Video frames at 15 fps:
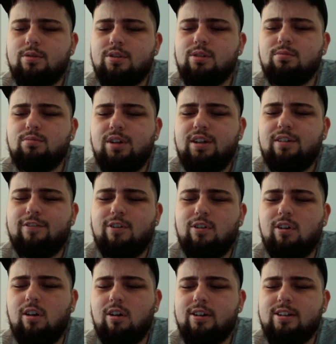so rear
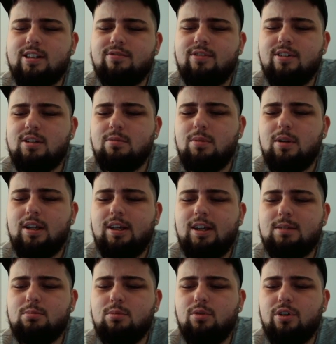fog lights if visibility
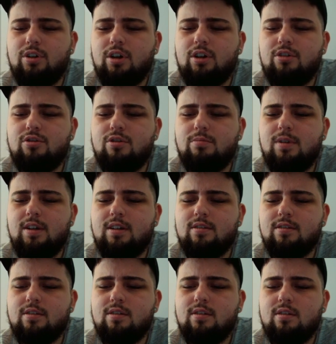is more than 100
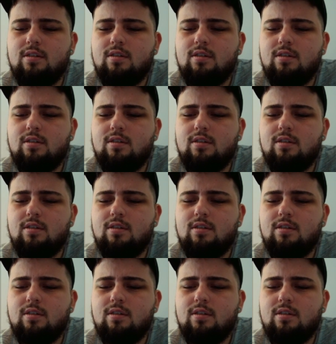meters.